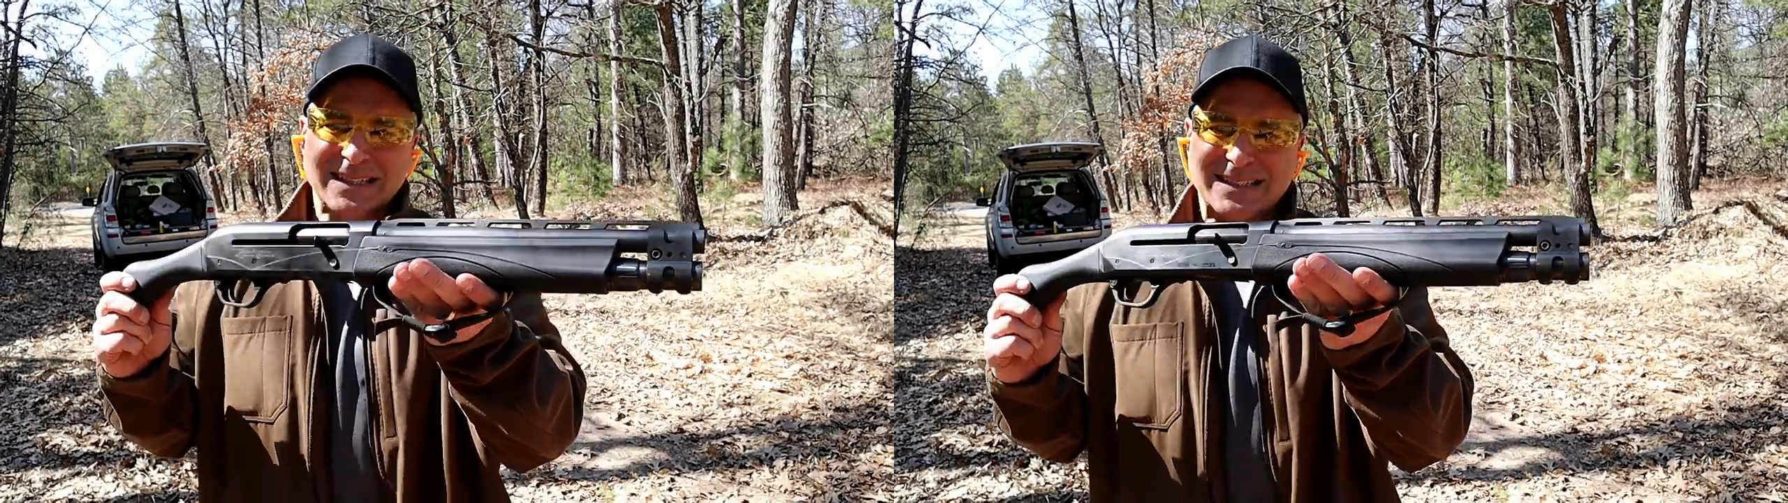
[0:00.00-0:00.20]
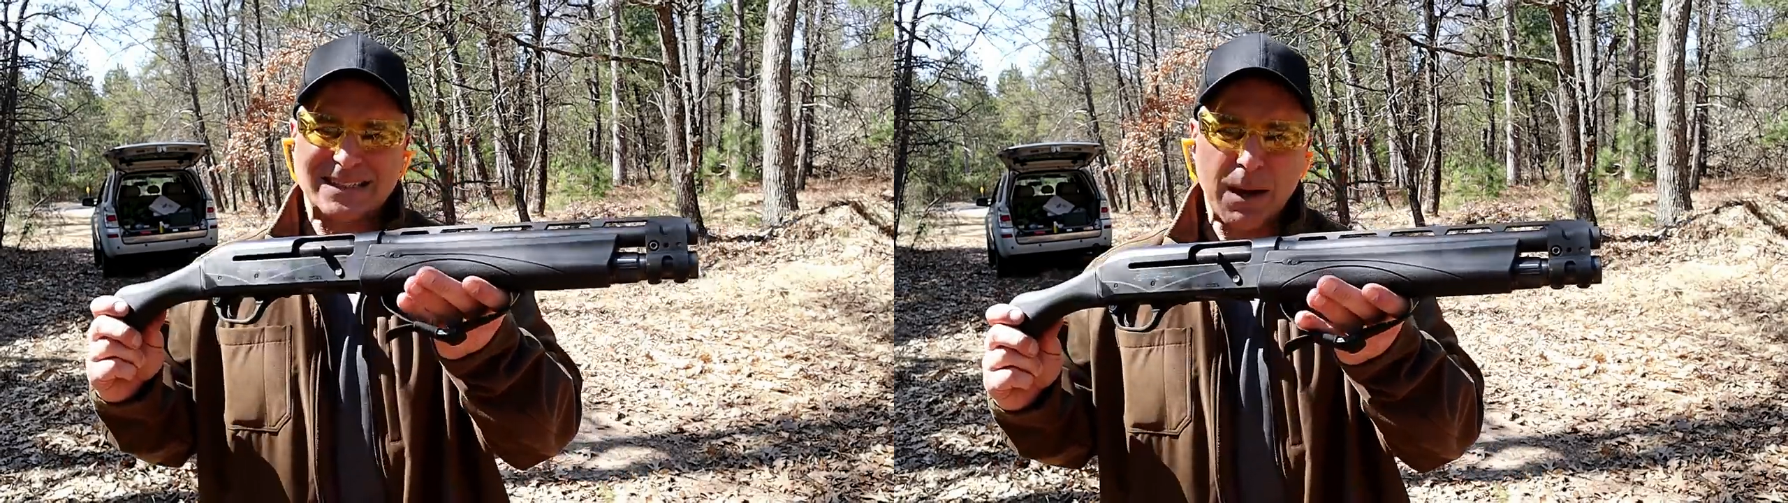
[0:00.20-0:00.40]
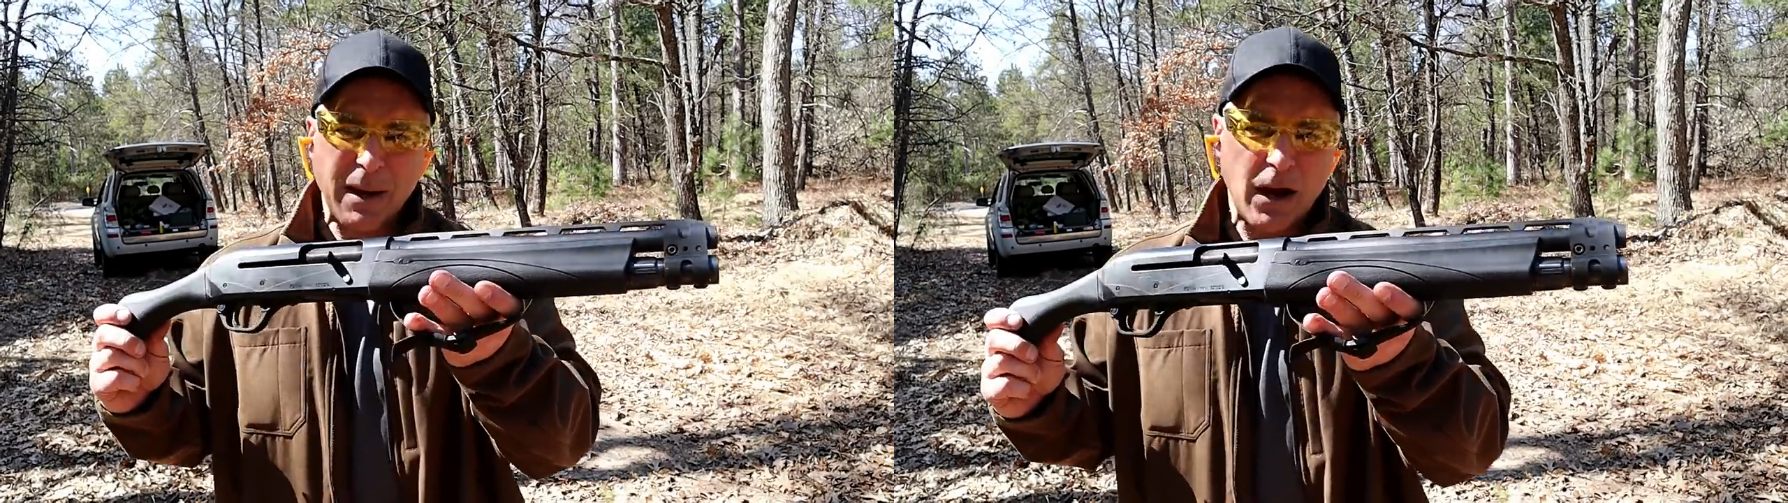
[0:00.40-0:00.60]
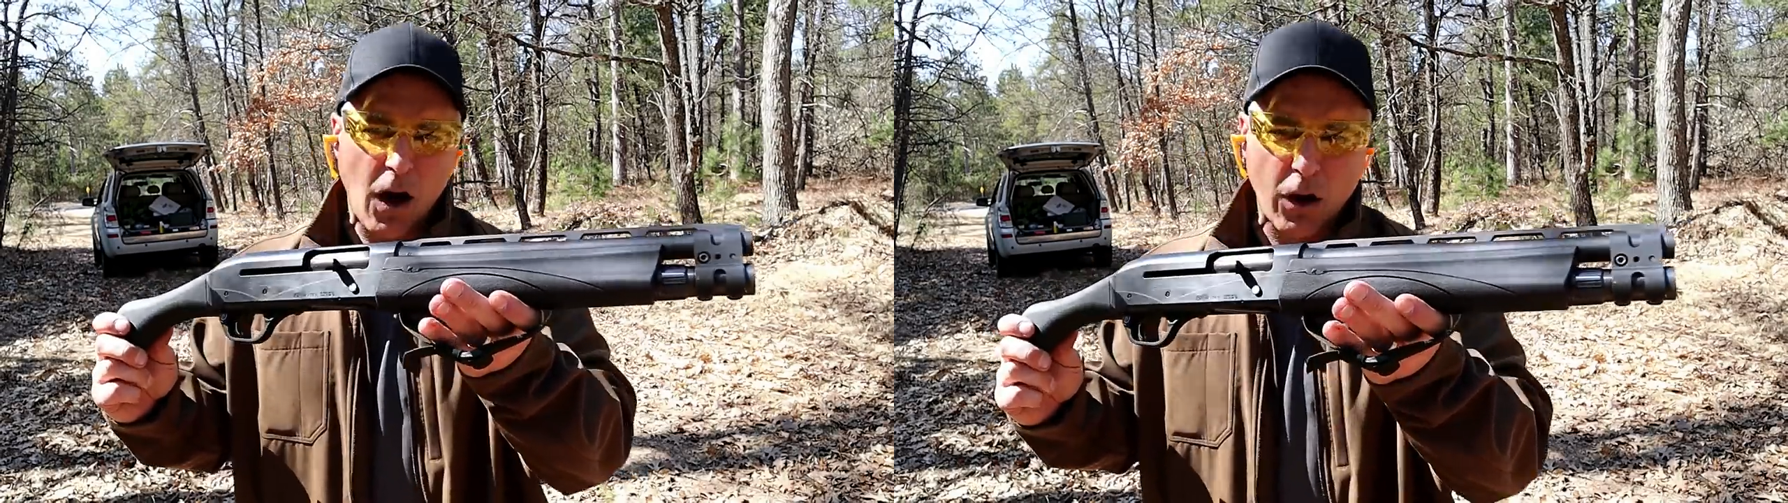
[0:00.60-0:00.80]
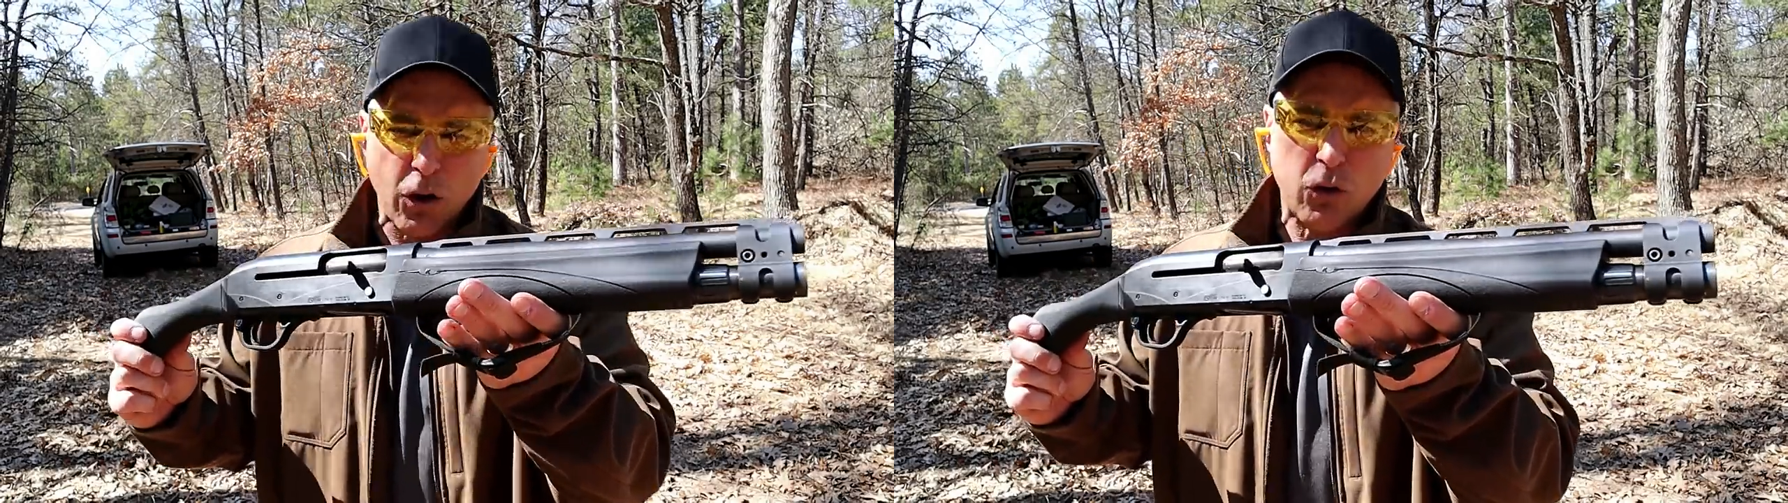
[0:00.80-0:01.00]
a
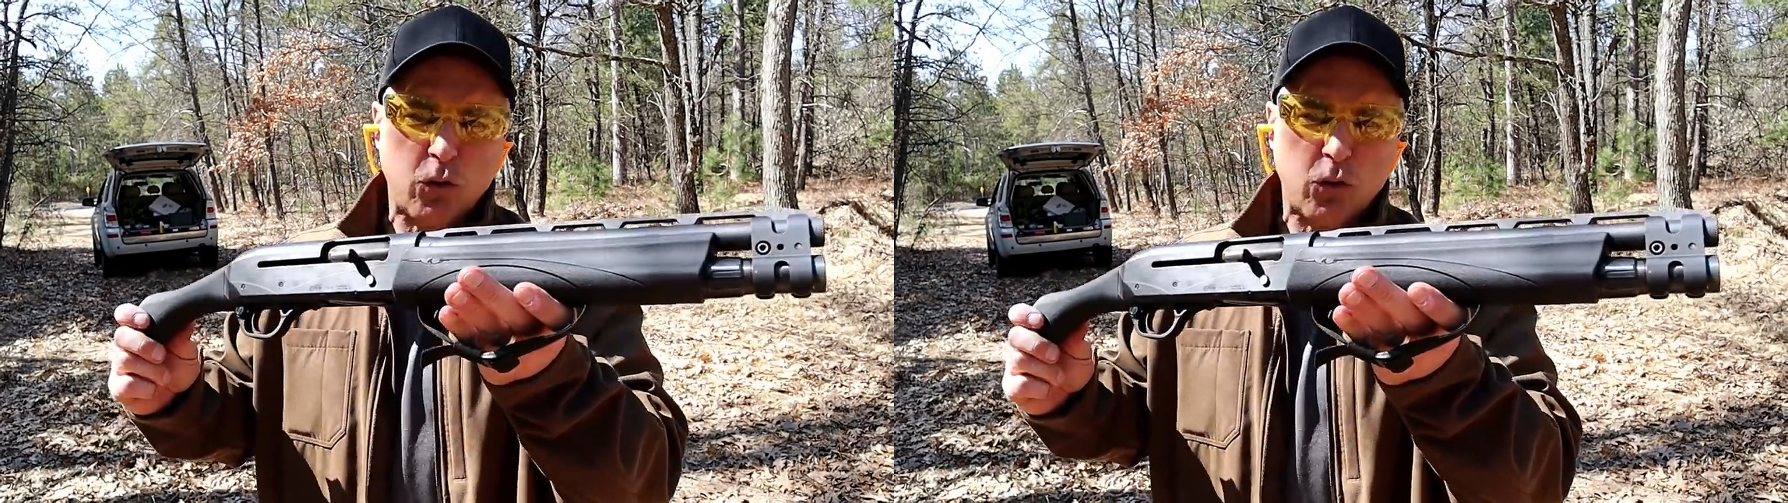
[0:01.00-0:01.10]
semi-auto